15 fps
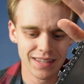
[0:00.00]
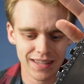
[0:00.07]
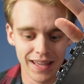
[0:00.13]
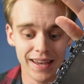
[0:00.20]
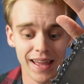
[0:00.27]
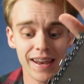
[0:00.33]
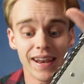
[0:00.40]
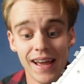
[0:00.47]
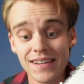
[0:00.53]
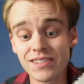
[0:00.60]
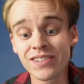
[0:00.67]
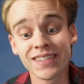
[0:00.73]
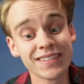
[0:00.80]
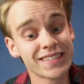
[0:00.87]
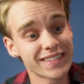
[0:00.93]
And as you
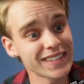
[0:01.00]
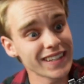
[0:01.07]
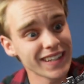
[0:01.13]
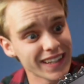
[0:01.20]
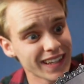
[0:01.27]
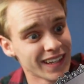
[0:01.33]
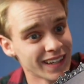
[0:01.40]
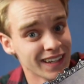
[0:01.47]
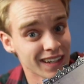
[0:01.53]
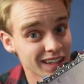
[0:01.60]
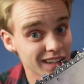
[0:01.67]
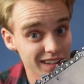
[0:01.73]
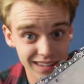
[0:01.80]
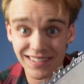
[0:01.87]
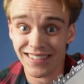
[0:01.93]
can see,
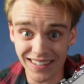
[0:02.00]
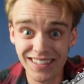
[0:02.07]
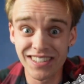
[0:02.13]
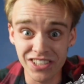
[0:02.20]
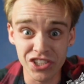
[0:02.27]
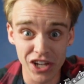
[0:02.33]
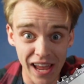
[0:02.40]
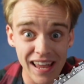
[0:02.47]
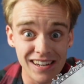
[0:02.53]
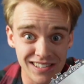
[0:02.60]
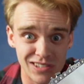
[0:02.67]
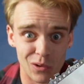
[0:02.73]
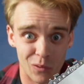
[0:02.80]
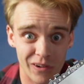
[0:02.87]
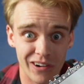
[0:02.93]
it's a chain
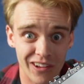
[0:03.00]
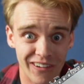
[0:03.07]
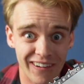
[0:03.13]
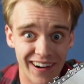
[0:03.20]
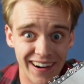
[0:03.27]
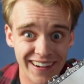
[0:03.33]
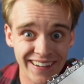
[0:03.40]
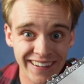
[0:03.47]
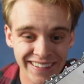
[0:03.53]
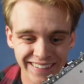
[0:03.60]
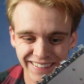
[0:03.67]
sword, all right.